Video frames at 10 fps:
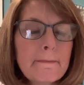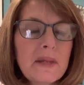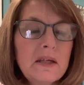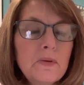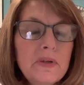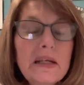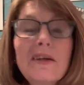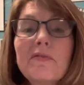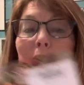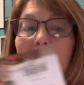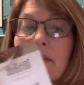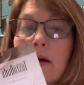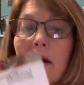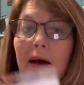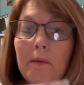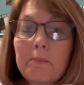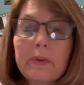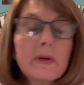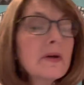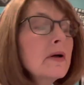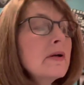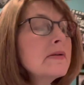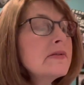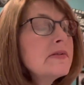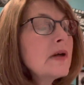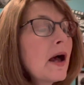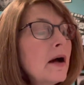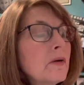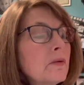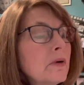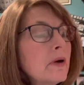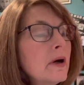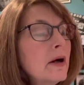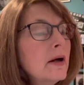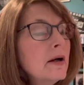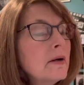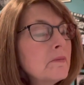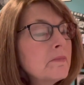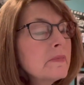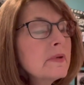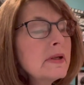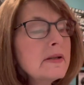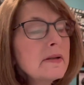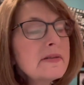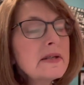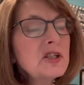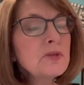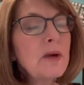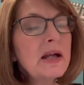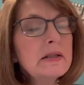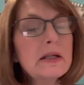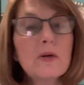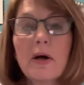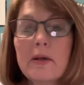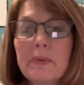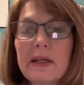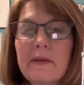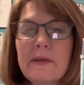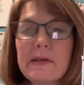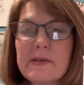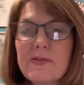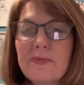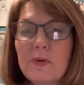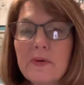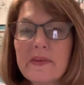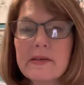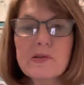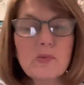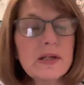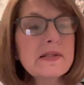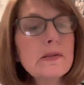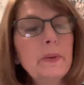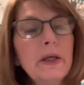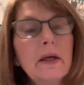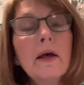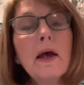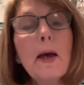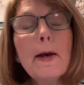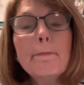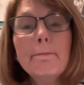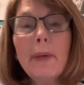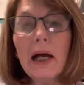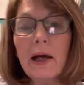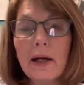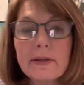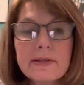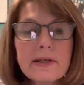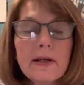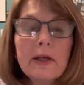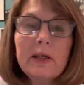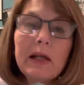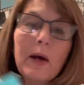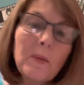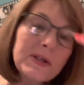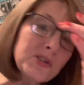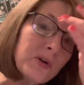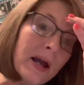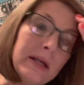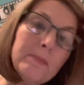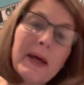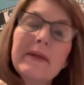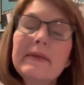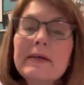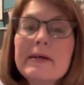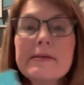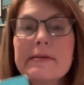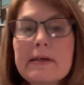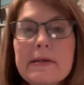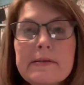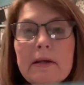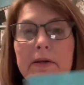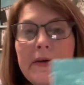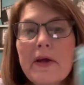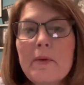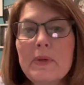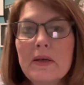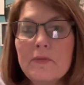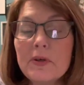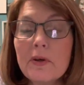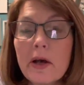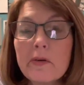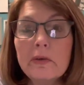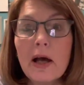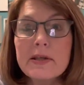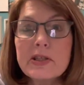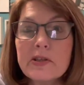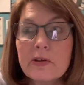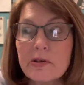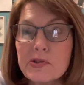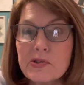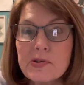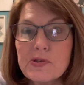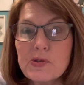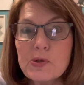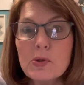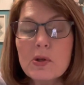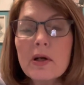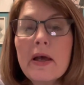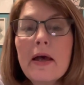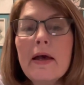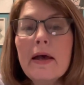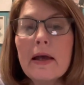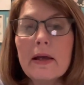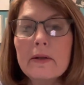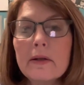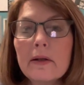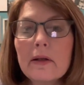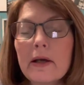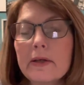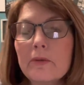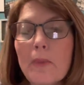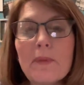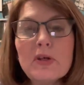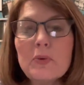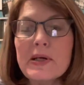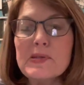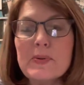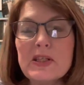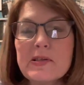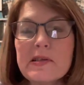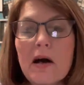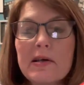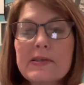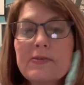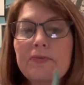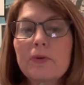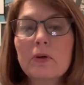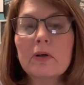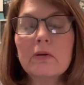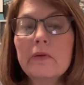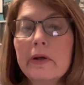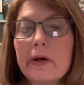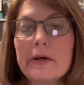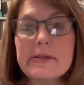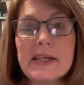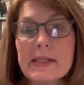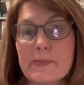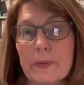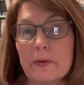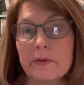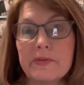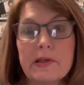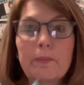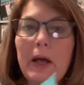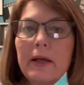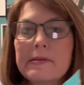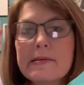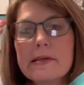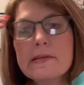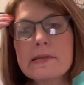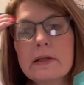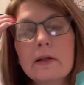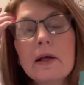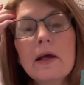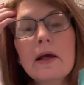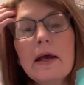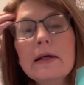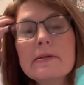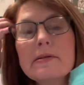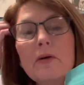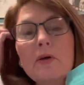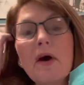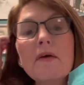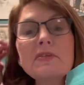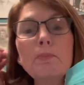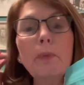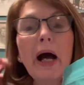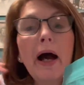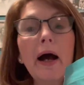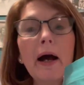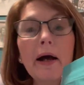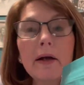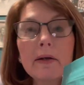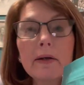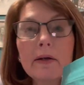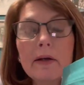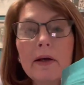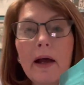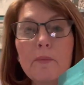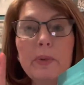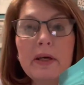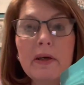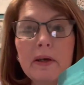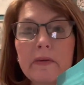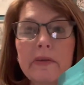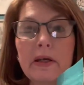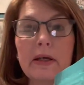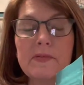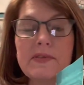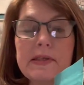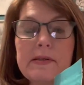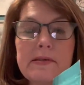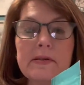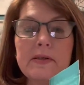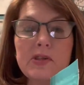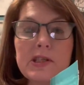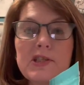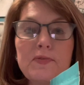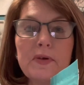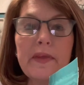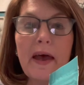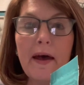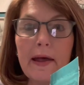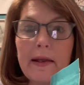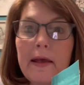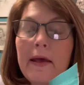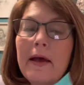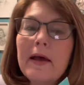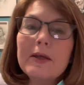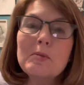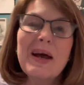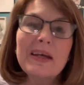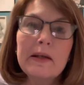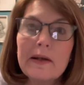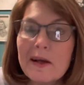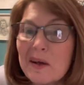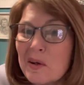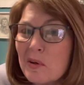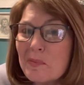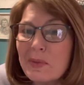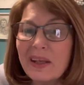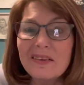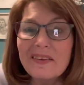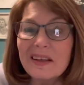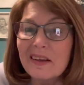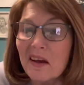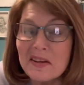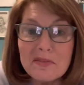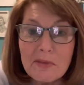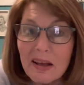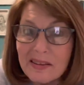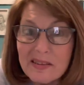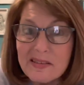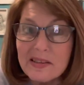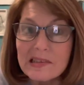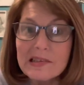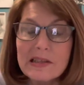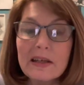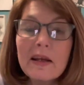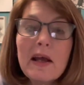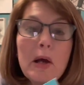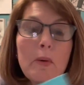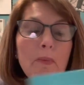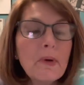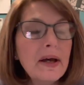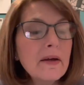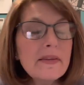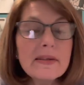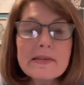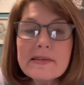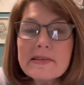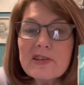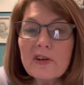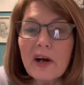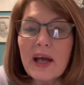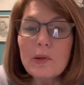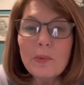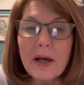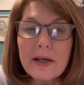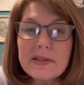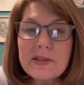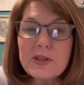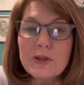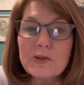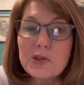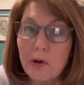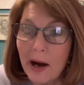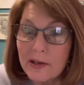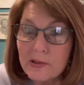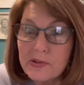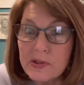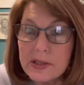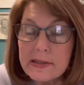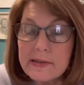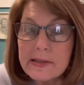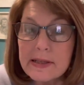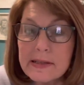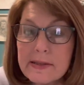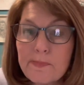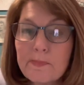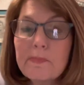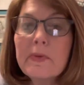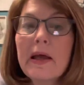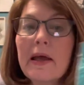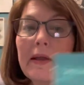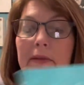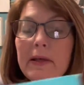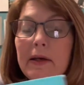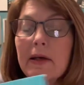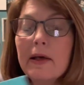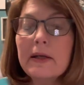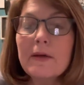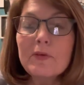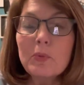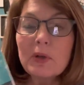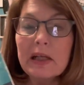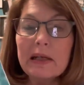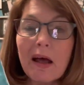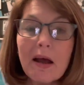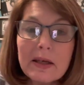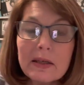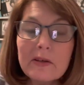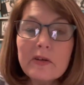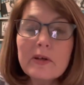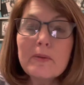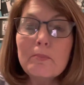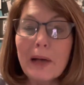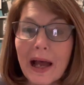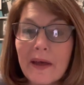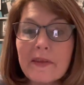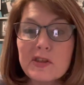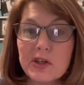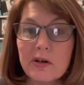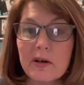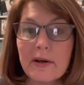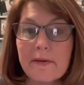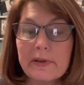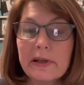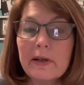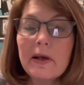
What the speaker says: you would need 1/4 cup. So it says you might need quite a bit of this for this recipe. But what's great about this is, I don't know how many of you go like to the grocery store and like maybe your recipe just calls for a teaspoon of some kind of seasoning. And so you have to buy a big thing of seasoning just for that. And you might get it home and think, I don't like this seasoning. Well, this is a great way to try your seasonings. And then if you really like it, you can buy the jar of it.